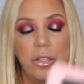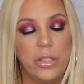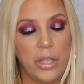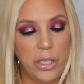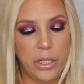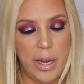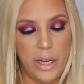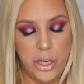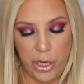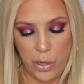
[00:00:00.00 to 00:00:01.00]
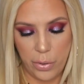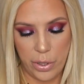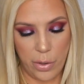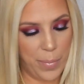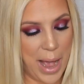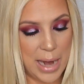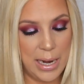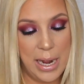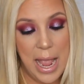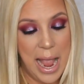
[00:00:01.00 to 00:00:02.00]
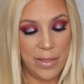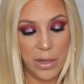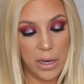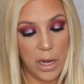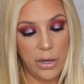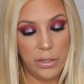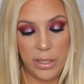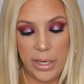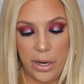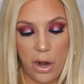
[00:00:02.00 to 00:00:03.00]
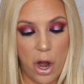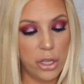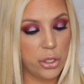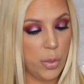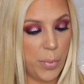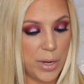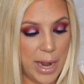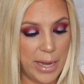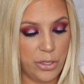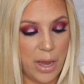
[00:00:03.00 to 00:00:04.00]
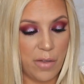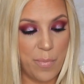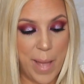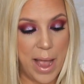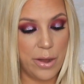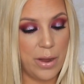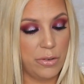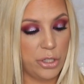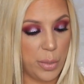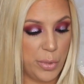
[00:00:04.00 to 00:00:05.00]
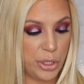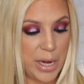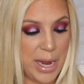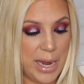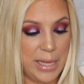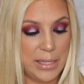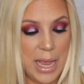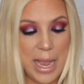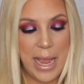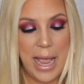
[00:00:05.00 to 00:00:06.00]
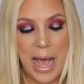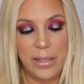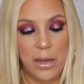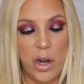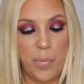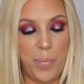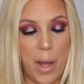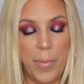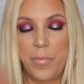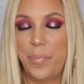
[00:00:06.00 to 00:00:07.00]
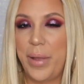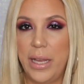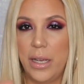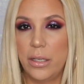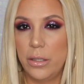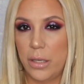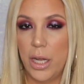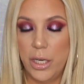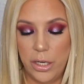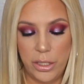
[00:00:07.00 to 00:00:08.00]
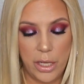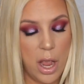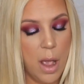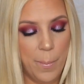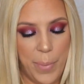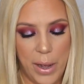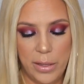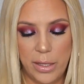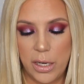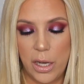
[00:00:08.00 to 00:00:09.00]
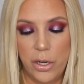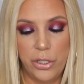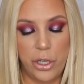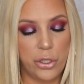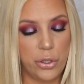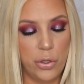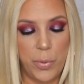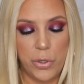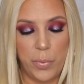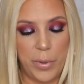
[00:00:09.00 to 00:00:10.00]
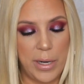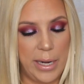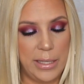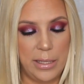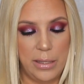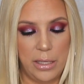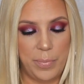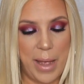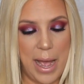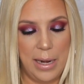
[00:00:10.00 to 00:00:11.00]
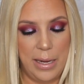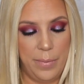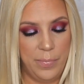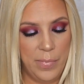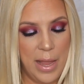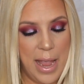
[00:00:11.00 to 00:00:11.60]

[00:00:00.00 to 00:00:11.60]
Such a cute palette, and the colors in here are super nice. You have matte, you have shimmer shades. It has a lot of pop of pink colors, but the colors are super nice in this palette.